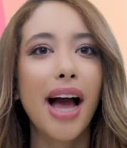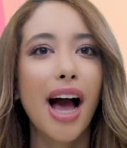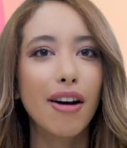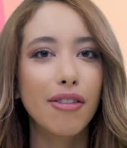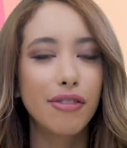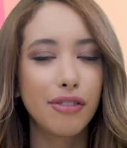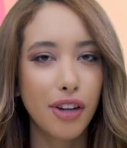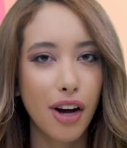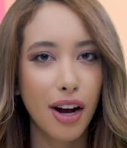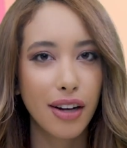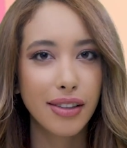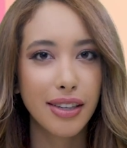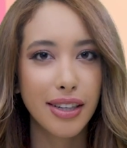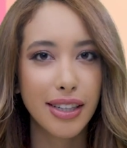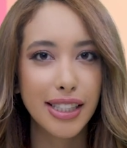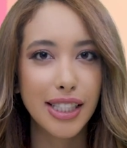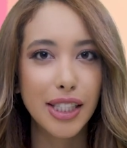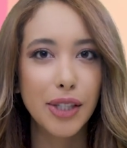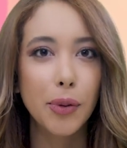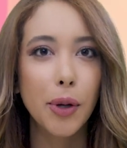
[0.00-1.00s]
have
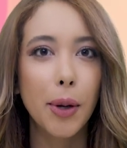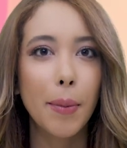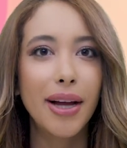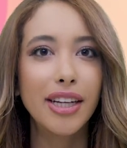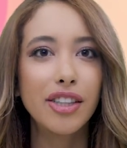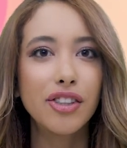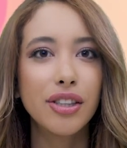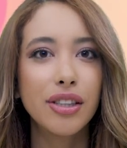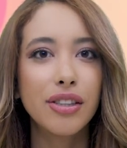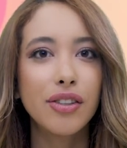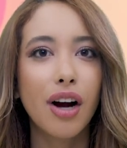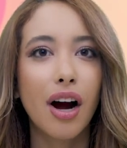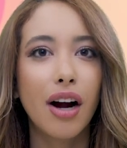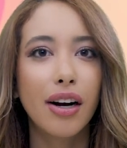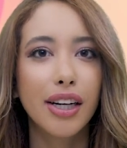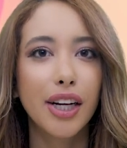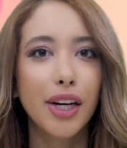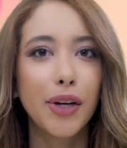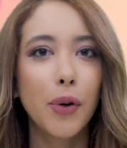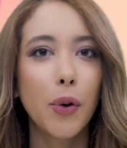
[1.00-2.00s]
noticed, we mentioned
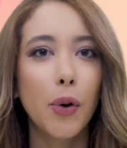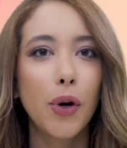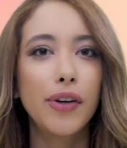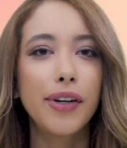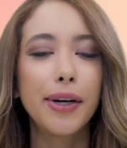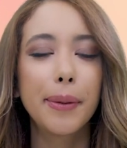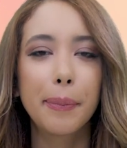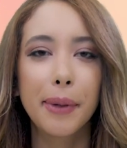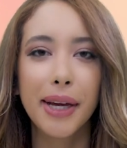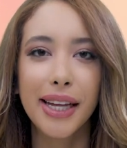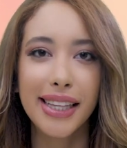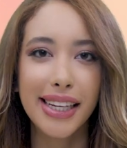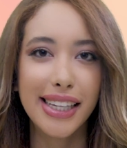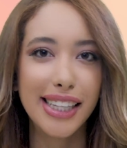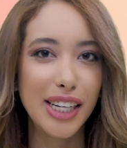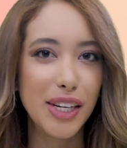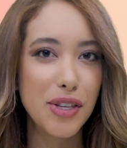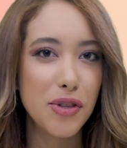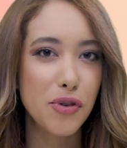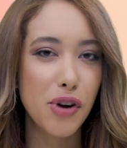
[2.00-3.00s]
argan oil
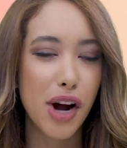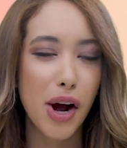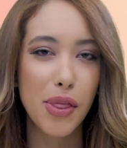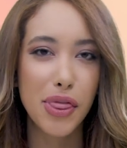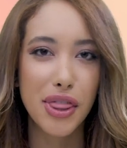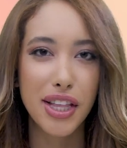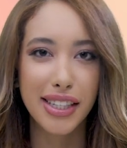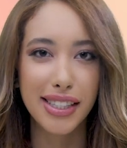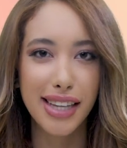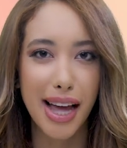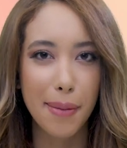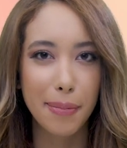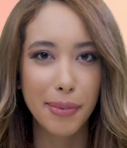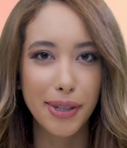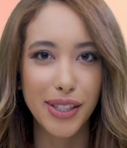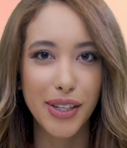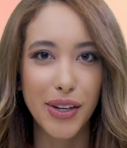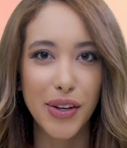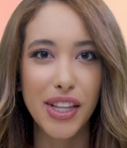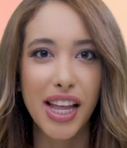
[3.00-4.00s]
repeatedly throughout this
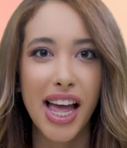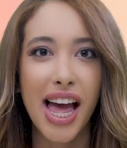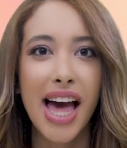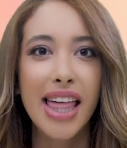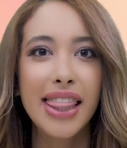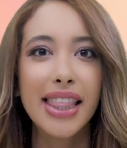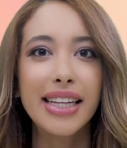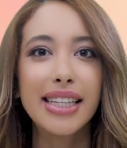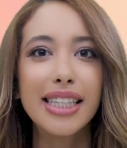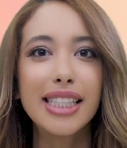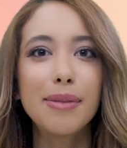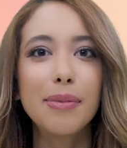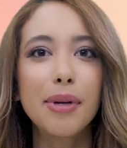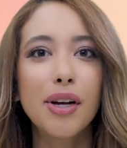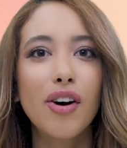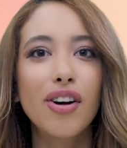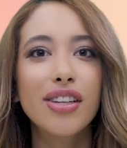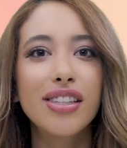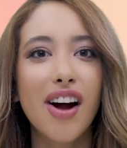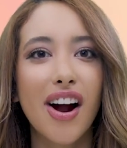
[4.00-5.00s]
episode. That is
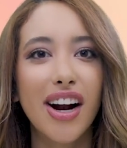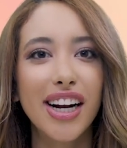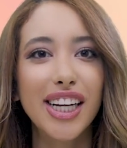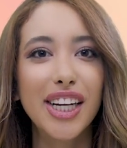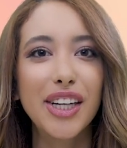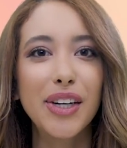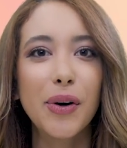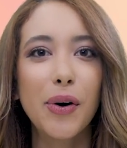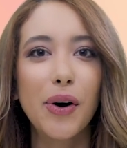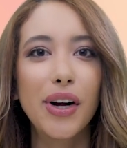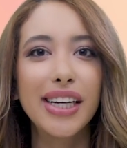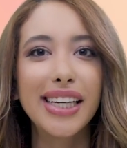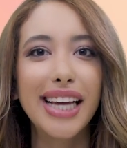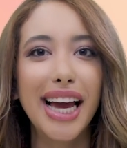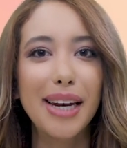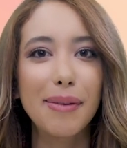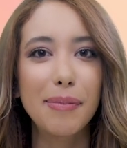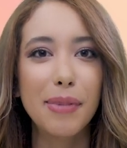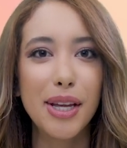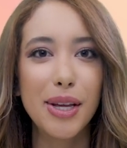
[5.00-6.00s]
because argan oil
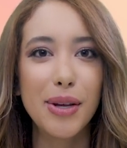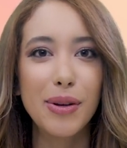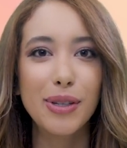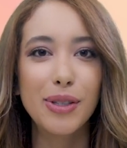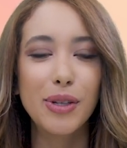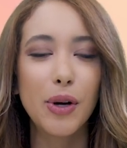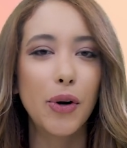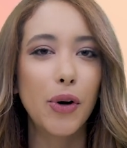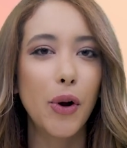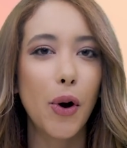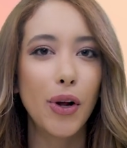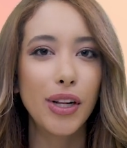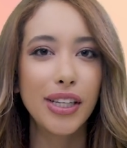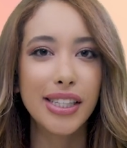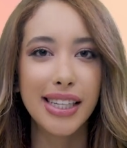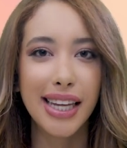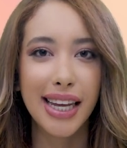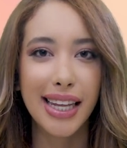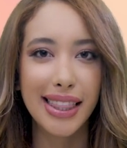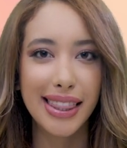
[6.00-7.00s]
can be used on all
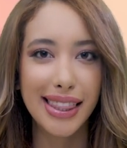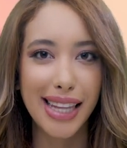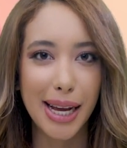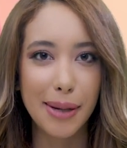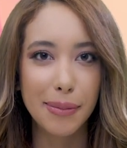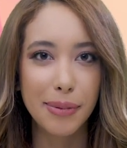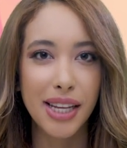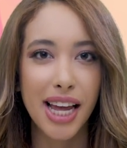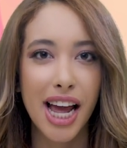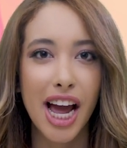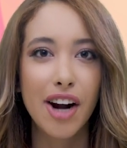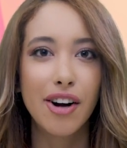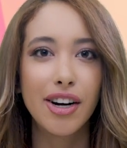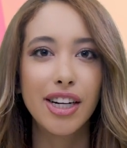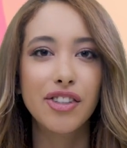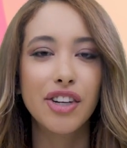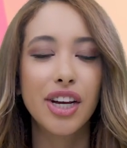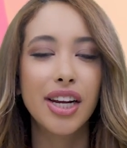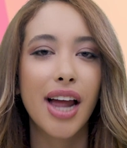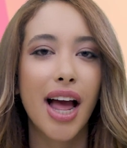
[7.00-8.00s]
skin types.
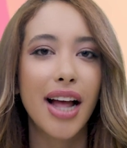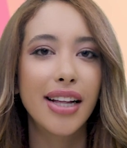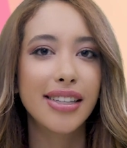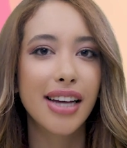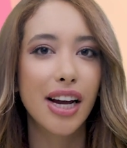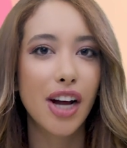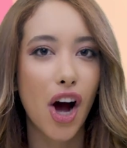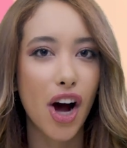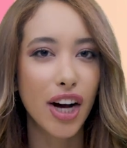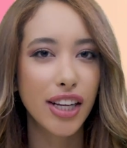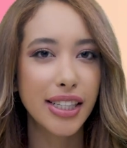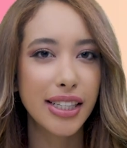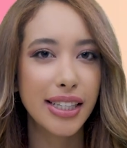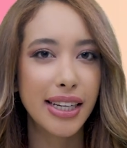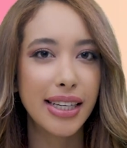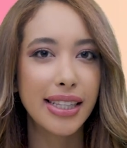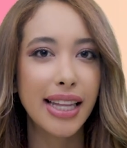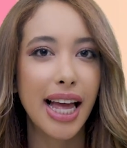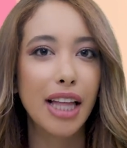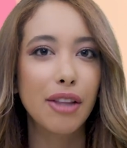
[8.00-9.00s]
Rich in
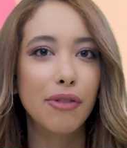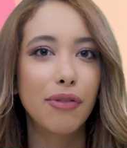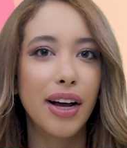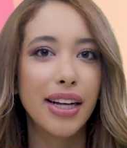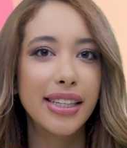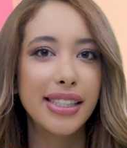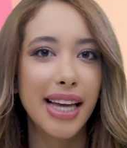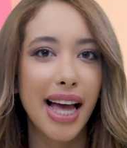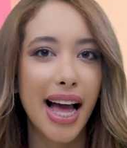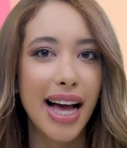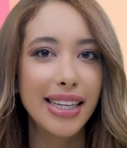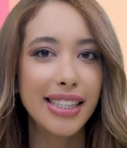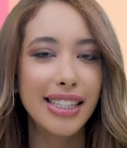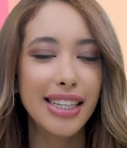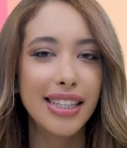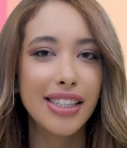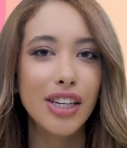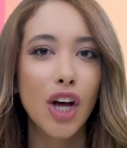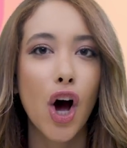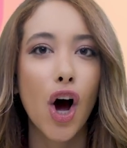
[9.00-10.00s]
antioxidant and fatty
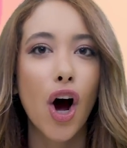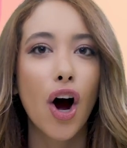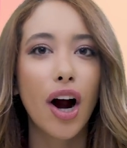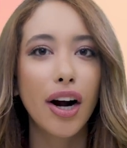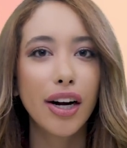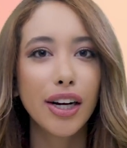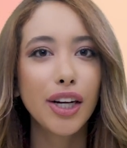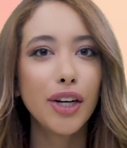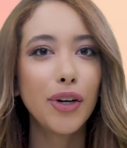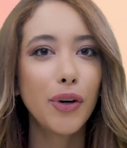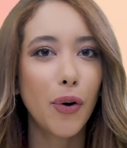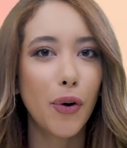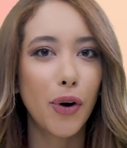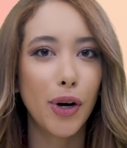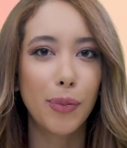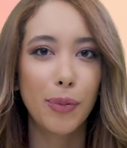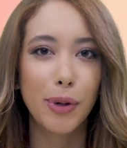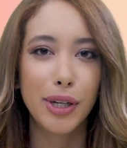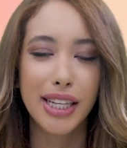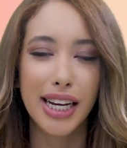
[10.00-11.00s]
acids, argan
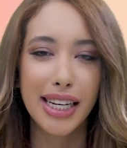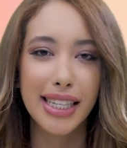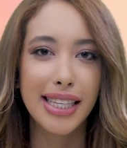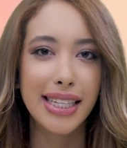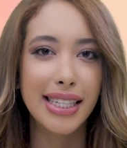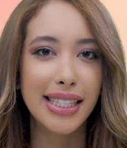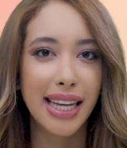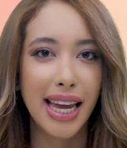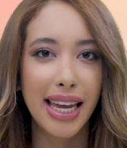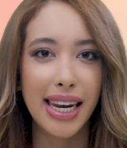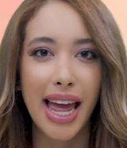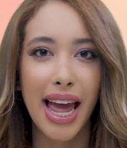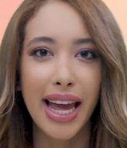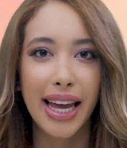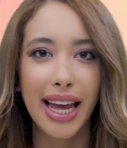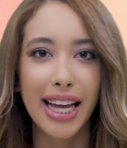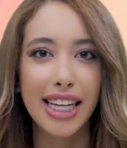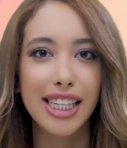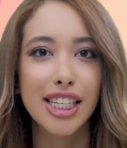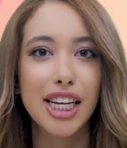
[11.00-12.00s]
oil protects the skin
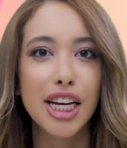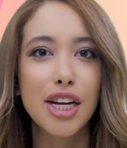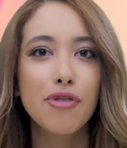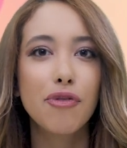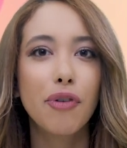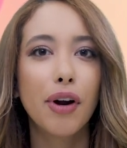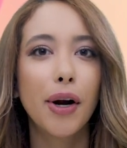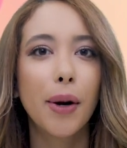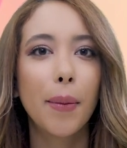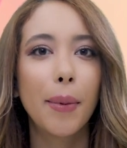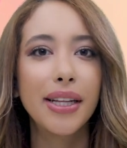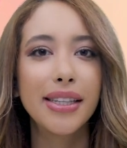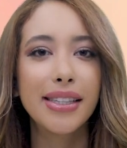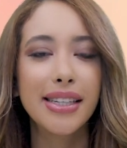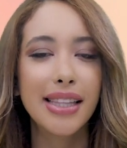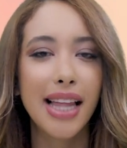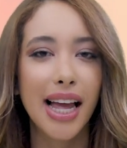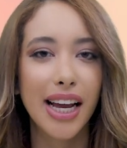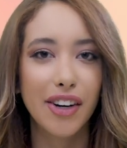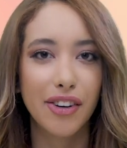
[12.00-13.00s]
against
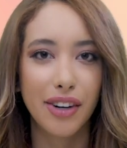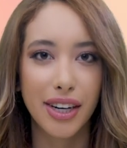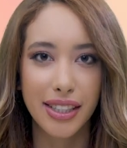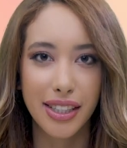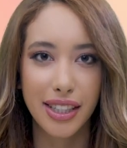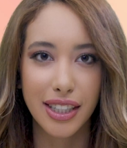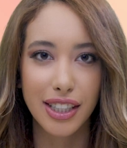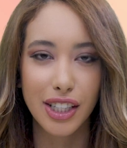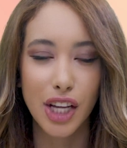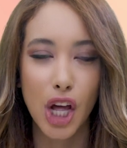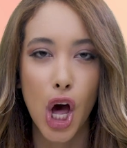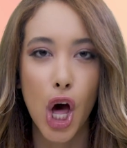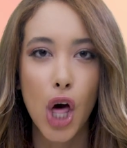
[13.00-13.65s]
environmental aggressors.